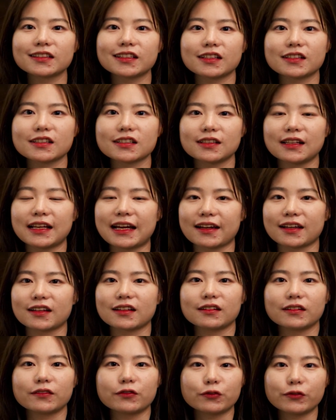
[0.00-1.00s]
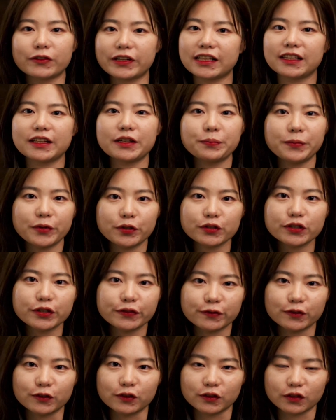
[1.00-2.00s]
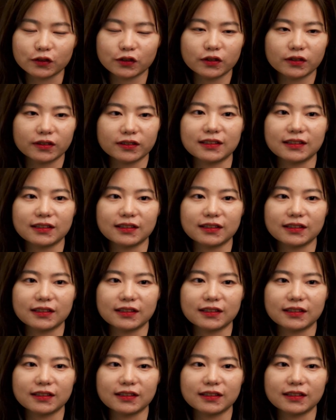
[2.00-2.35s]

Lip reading: There's like really beautiful,